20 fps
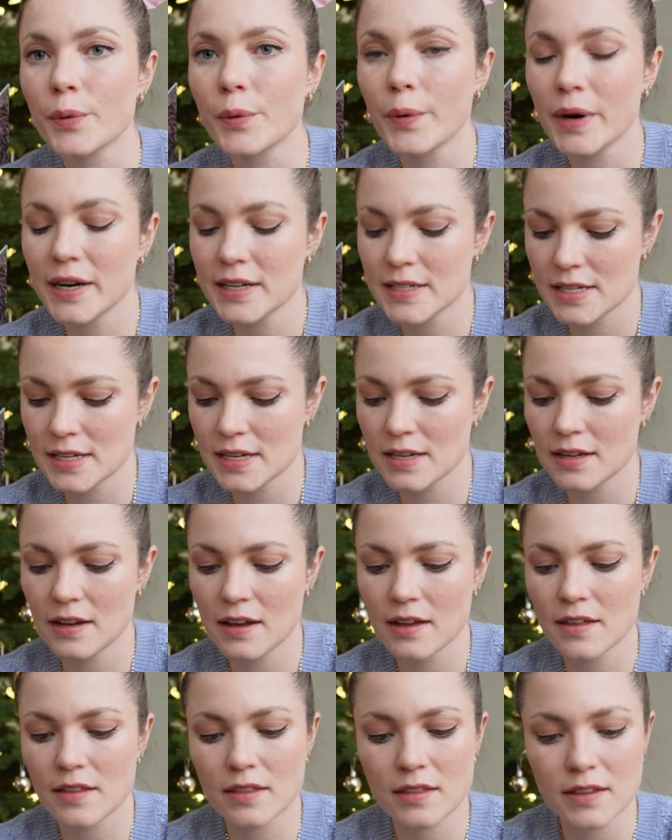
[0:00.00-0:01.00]
$20.
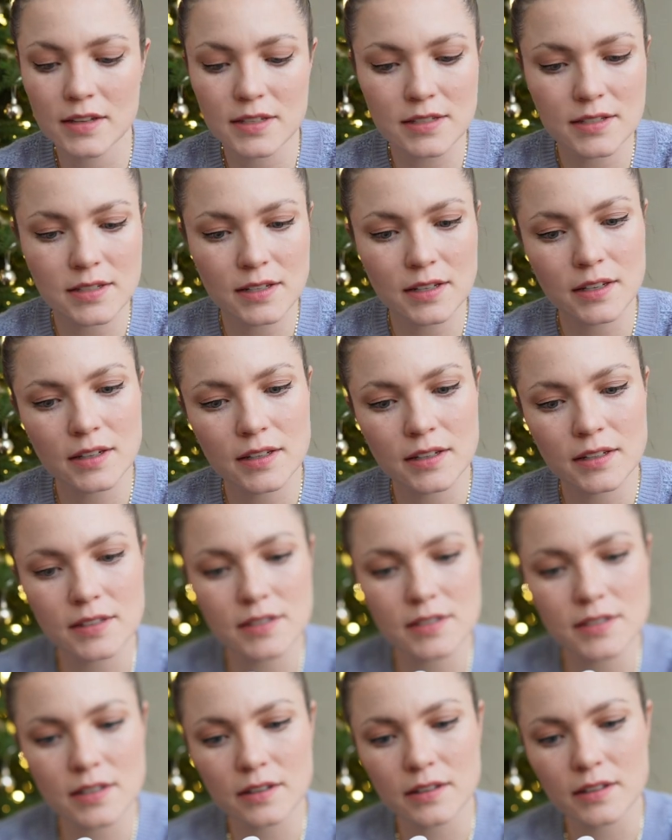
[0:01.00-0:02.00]
This
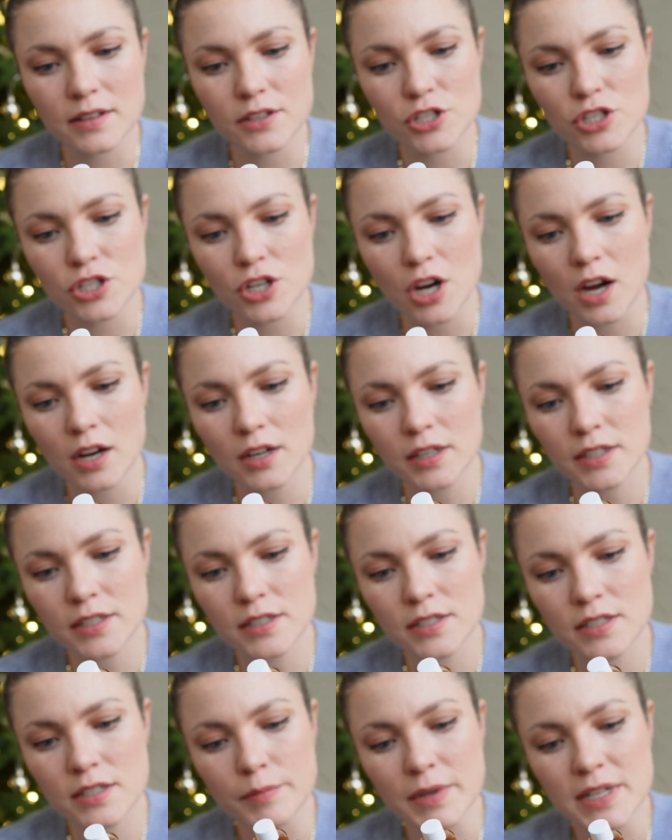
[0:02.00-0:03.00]
is the
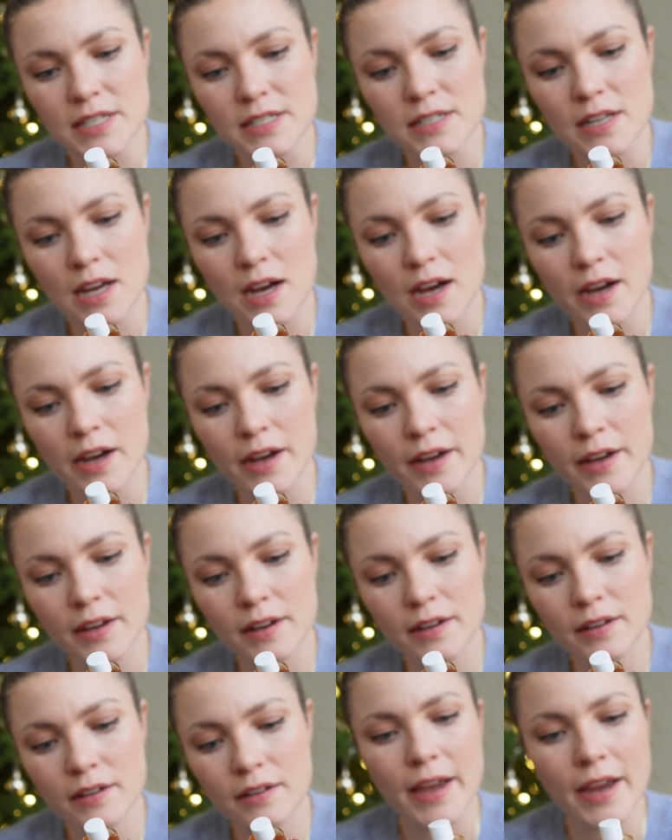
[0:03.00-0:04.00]
Charlotte
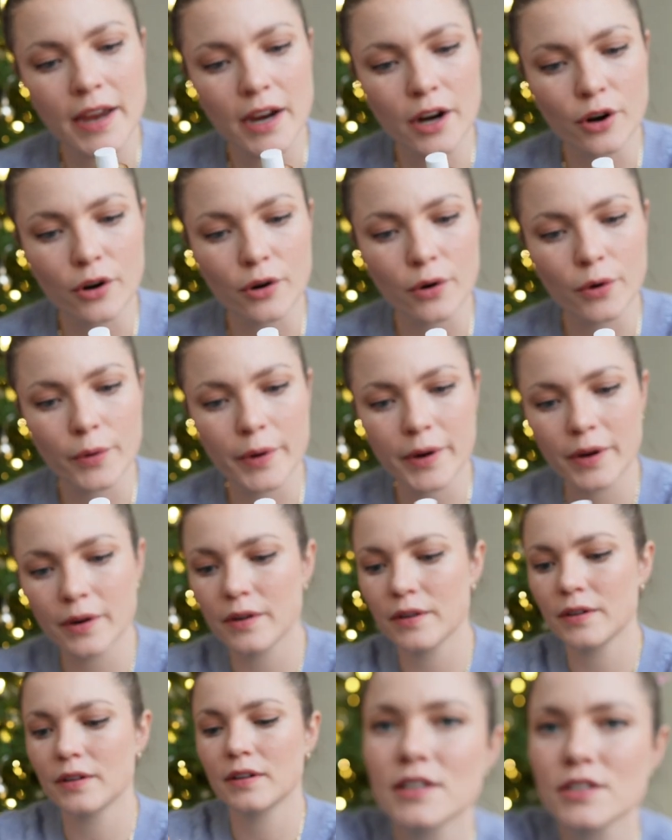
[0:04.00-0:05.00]
Masai hair
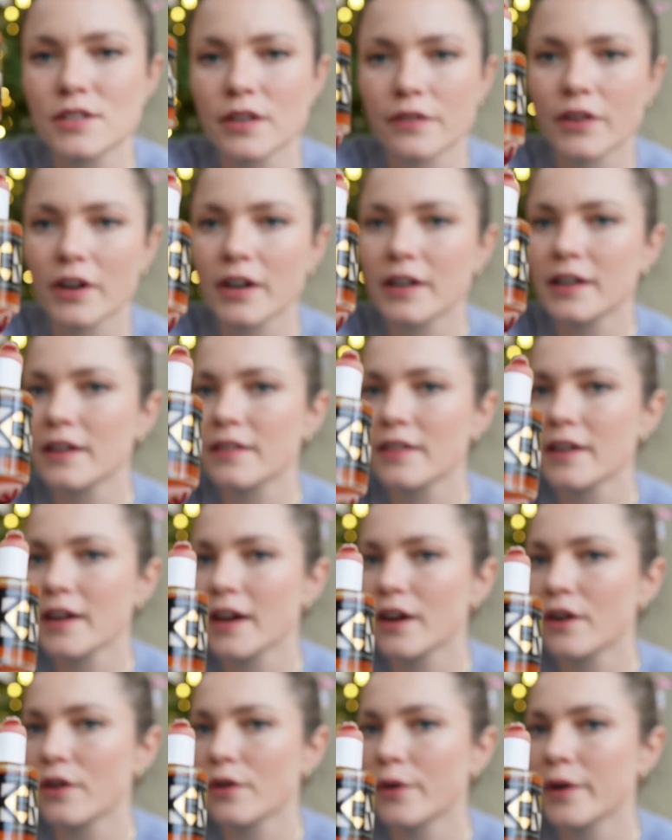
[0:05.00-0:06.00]
oil. So I've got another
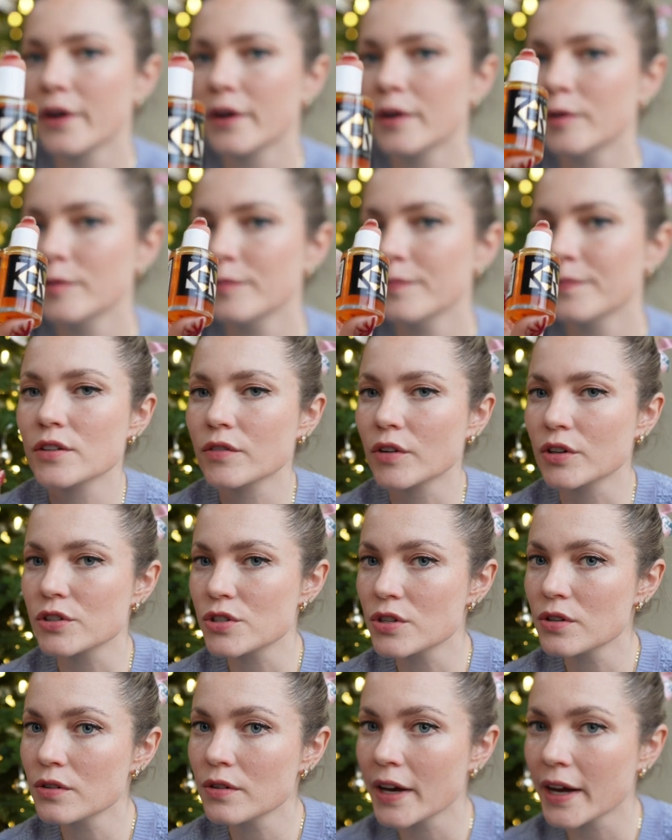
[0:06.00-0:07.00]
hair oil. So I've got
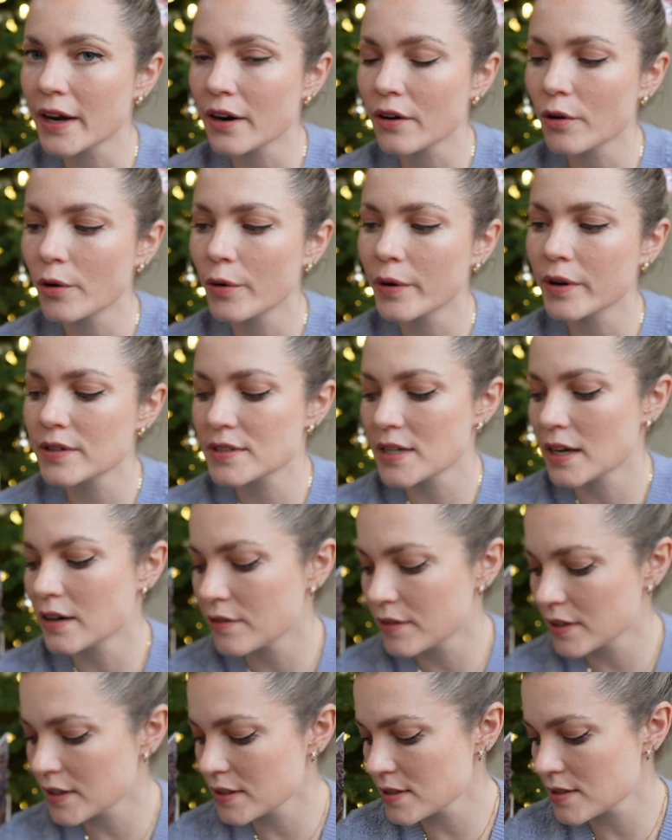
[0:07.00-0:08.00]
two hair oils out of
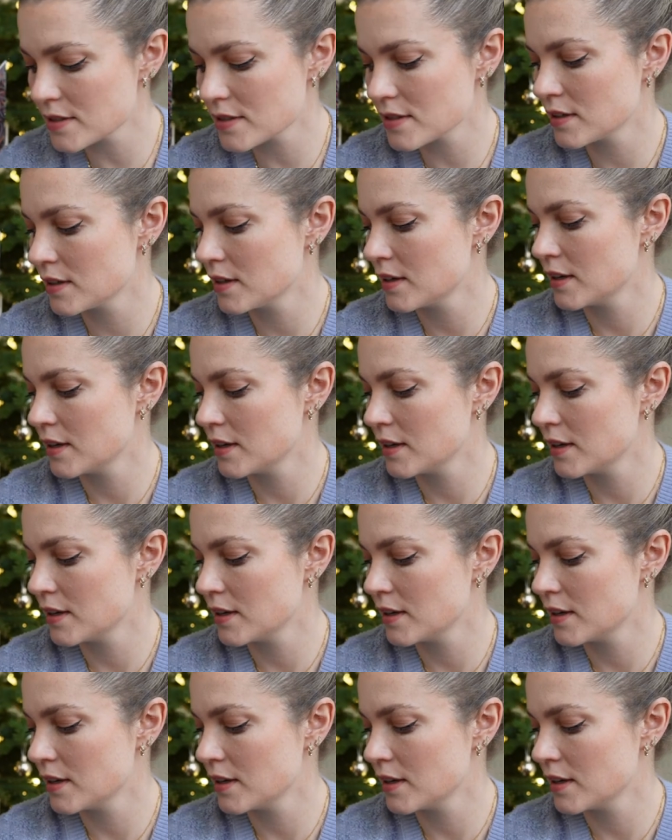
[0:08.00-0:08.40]
this.